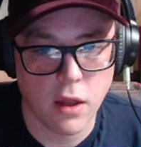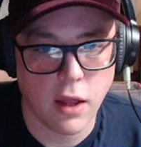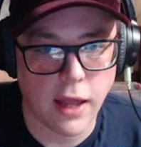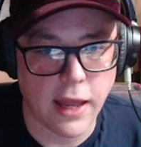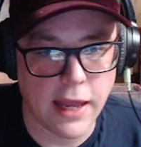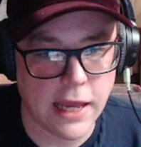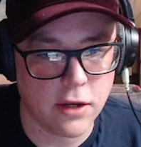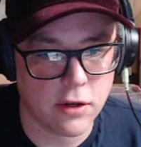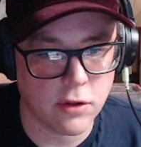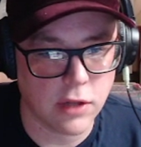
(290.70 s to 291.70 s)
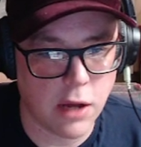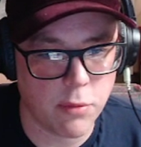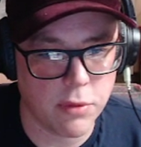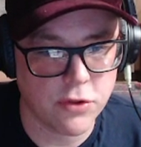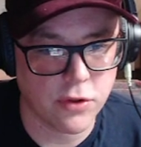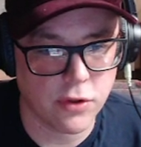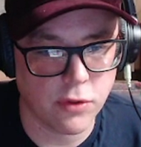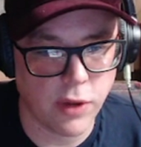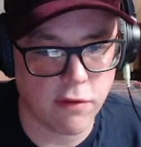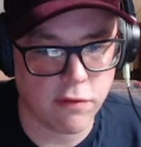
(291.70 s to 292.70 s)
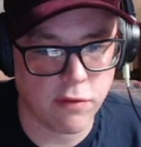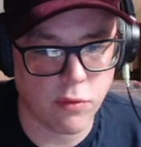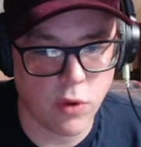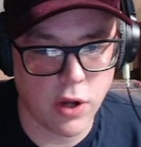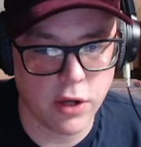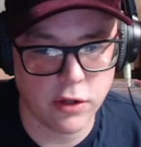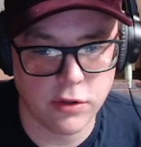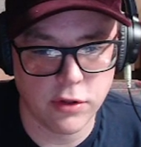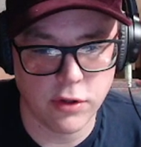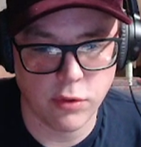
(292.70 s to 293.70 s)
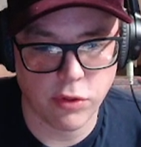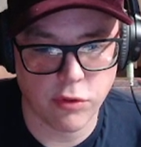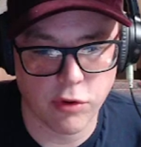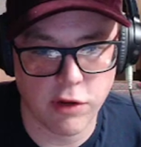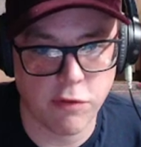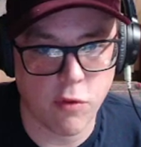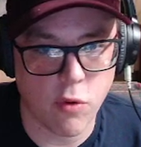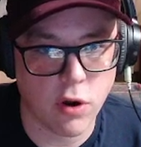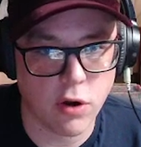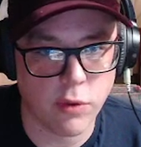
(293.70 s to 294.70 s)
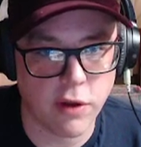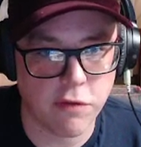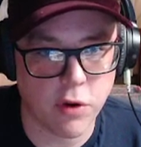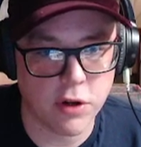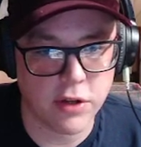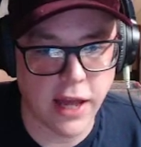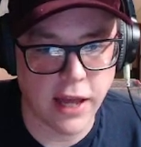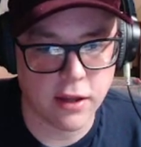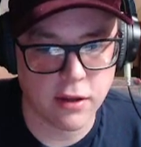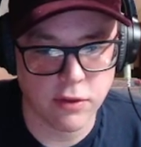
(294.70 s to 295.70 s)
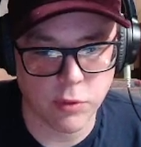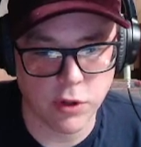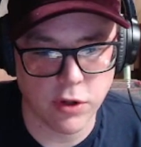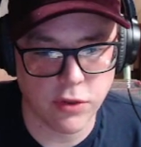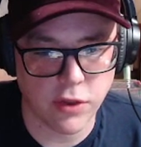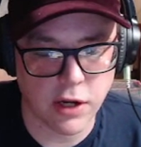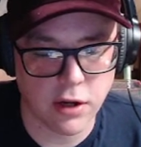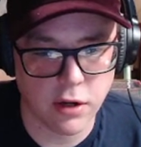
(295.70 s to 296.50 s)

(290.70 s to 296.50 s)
And how much? We have 1, 2, 3, 4. We have 4 attack. We're good there.